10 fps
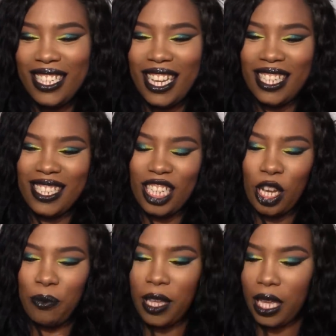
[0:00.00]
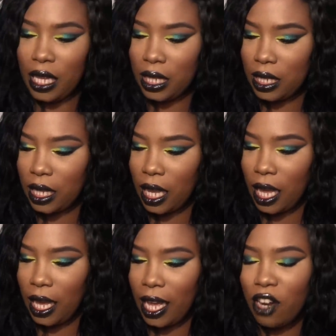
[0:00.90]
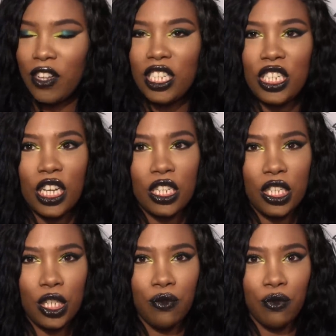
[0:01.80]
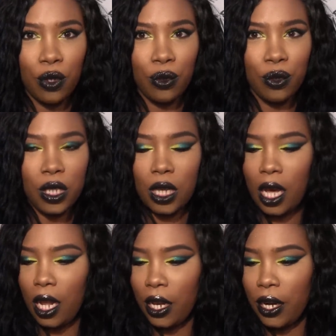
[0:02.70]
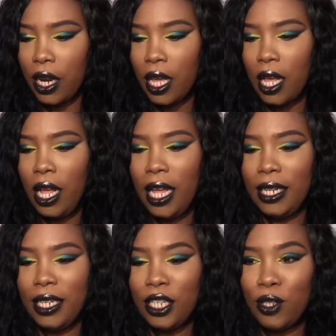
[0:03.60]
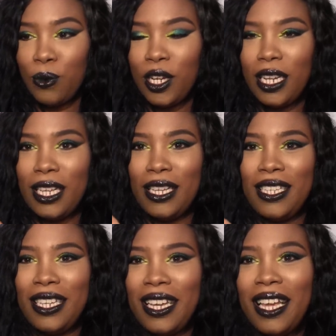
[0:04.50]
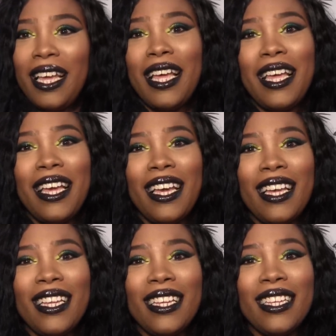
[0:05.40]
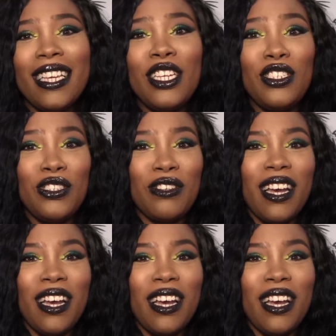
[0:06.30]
Next up is a kind of a dusty rose color, and this one is. Mommy, is,